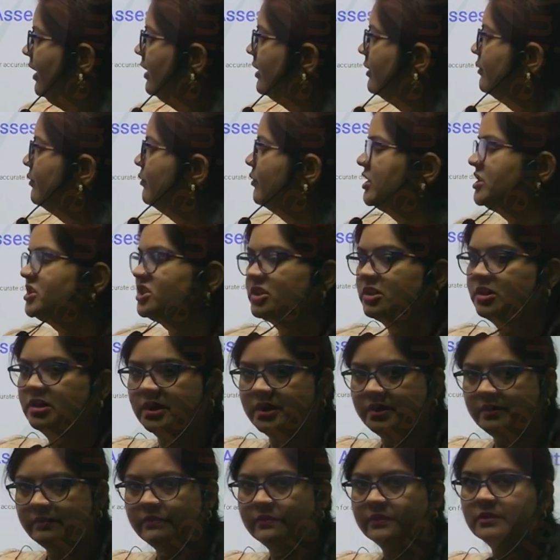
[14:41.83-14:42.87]
which
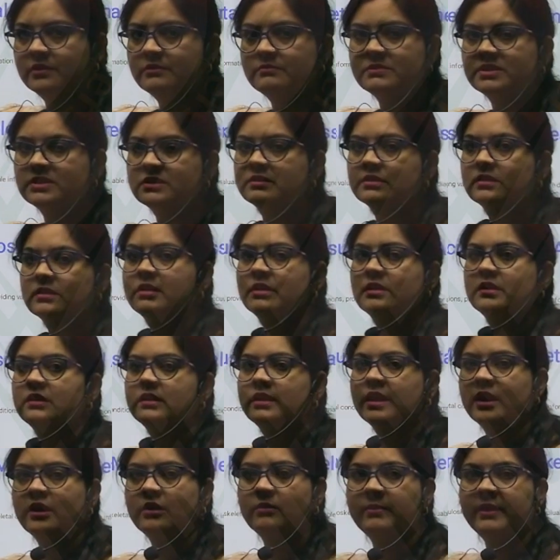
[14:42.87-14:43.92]
confirms
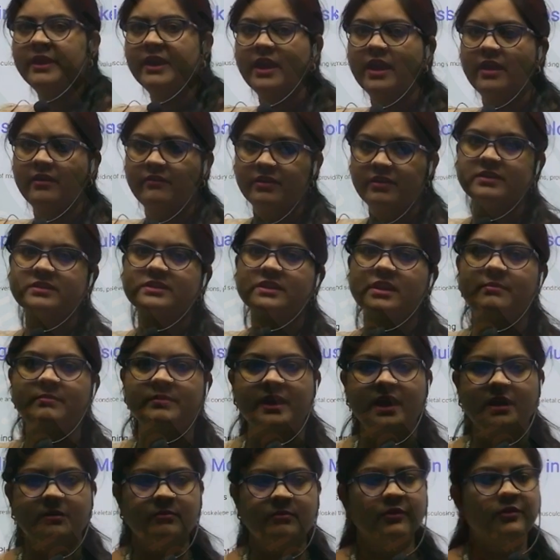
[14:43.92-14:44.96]
they'll be having some
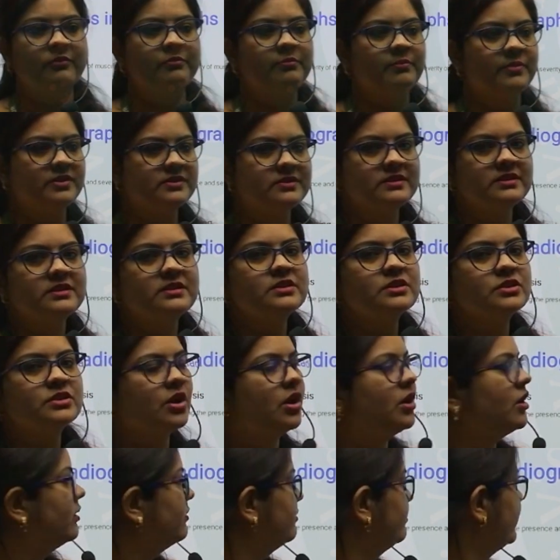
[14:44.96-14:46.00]
type of presence
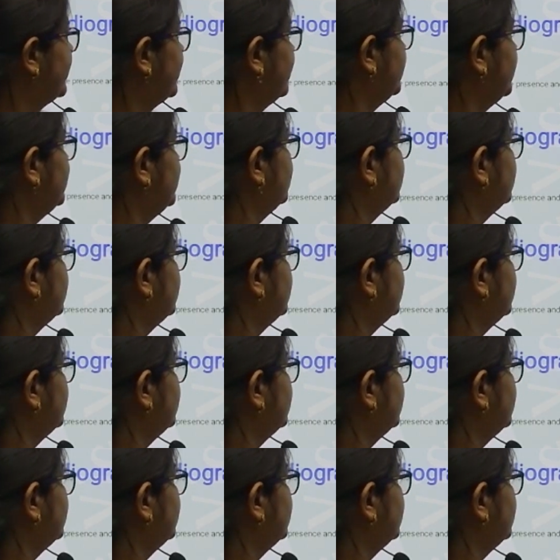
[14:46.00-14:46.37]
of any